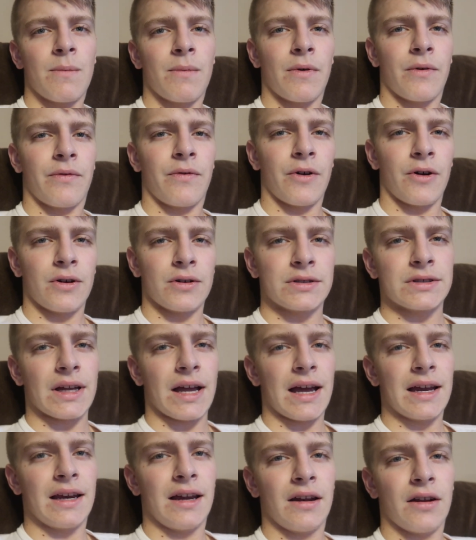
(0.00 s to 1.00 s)
But first,
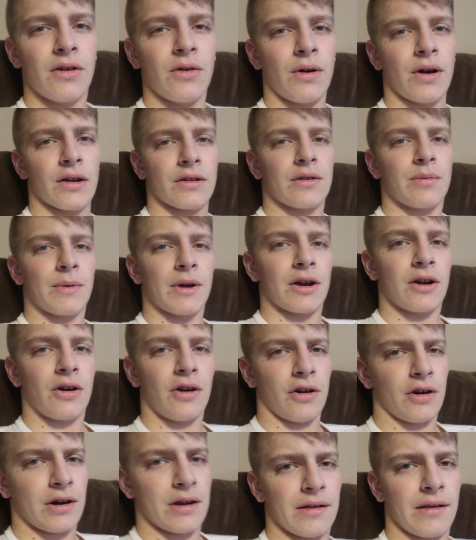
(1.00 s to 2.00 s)
I need to go out to my
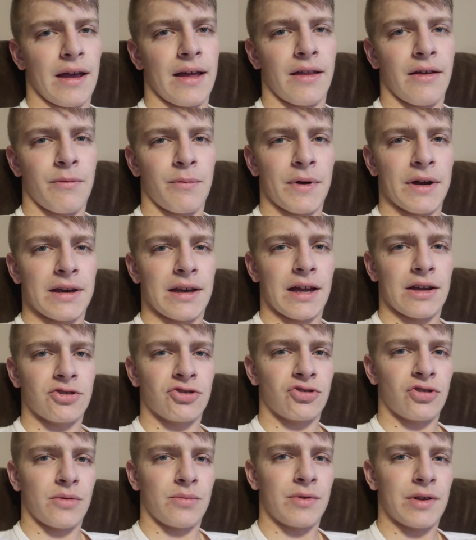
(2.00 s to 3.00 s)
car because I left my
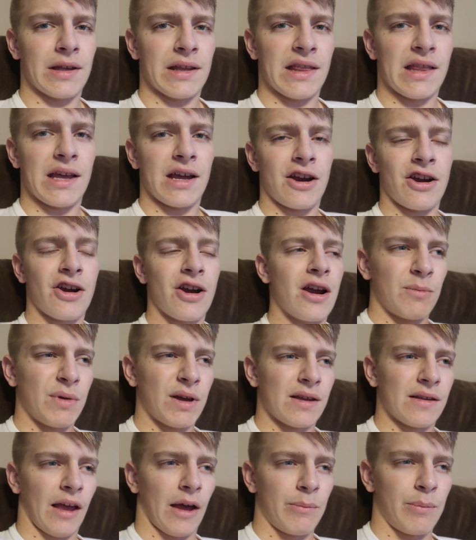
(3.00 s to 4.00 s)
test strips in there
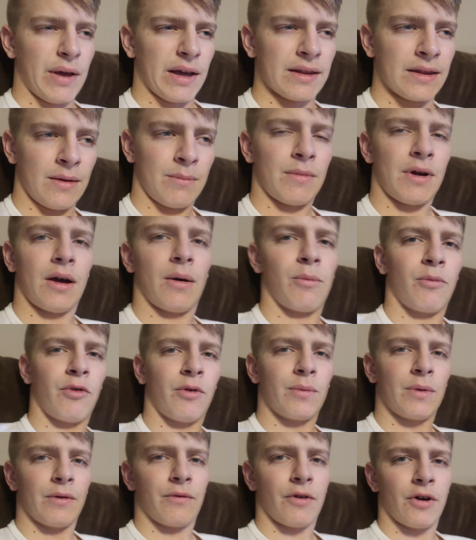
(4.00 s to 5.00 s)
because I picked them up
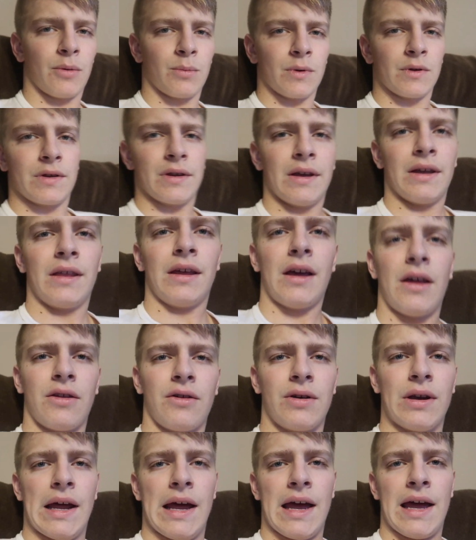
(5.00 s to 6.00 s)
from the pharmacy the
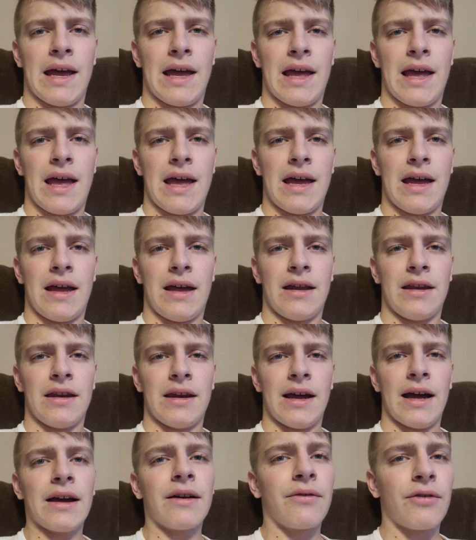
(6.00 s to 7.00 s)
other day
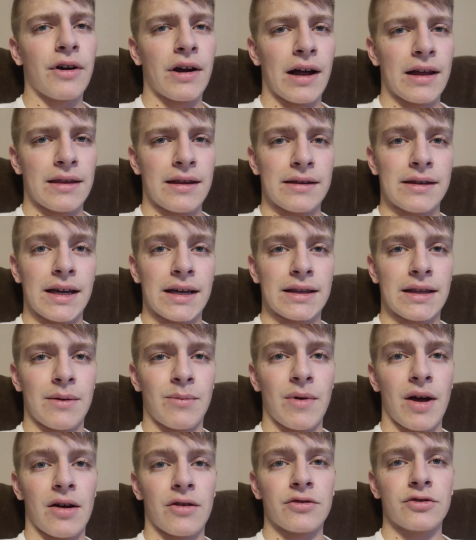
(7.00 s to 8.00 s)
and I forgot to take
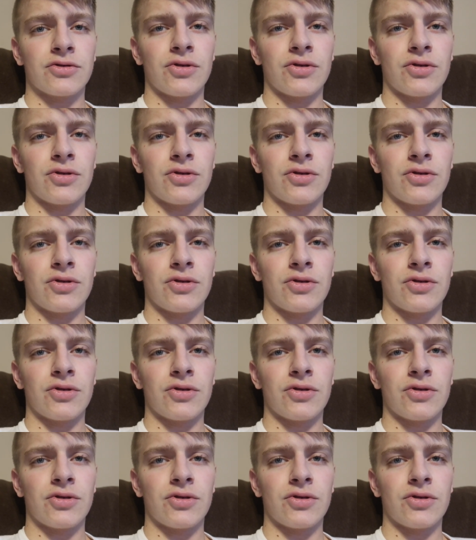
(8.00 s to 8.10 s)
them out.